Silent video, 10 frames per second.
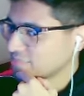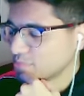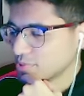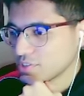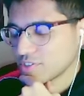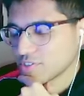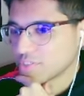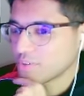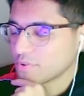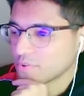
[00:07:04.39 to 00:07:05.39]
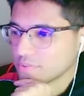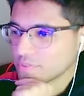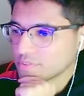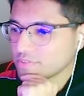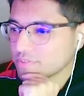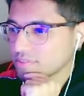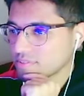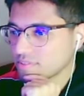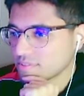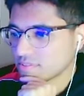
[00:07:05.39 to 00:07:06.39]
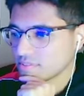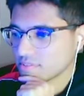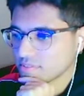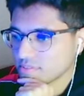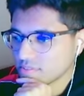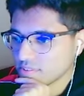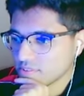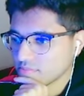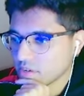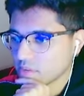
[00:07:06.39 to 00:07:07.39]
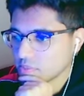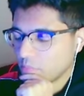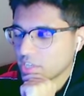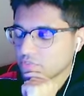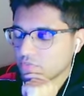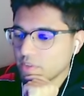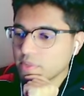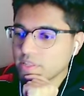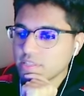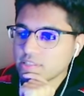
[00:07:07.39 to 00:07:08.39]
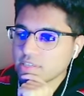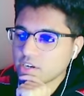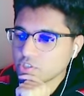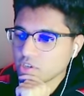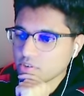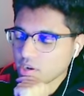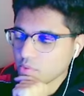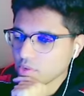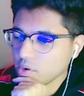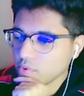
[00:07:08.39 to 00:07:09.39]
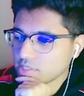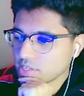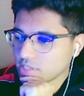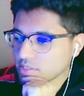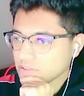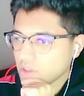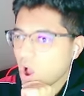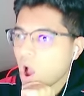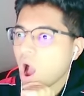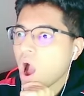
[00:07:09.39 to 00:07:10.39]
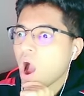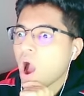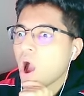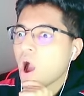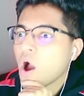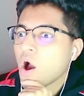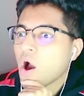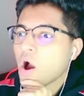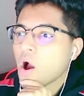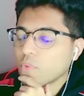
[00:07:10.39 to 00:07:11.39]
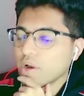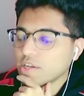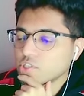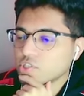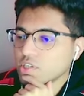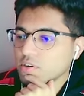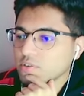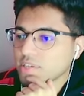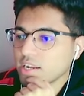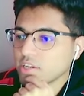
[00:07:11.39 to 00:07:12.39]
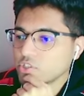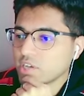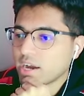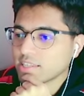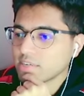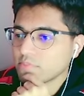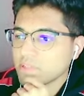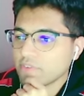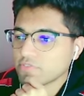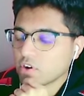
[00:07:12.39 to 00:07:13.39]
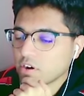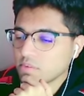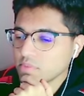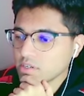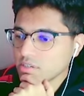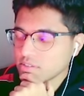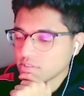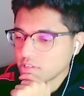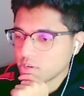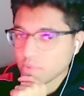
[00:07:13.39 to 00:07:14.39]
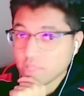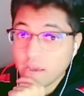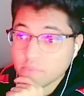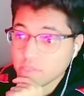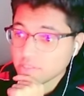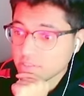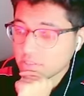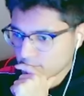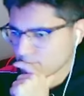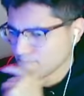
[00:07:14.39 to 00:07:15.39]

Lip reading: Berserker's so cool too. Mommy. Best female in the entire show. I don't care what no one says. Wait, Shido's got a jacked up left arm, bruh. You know what that means.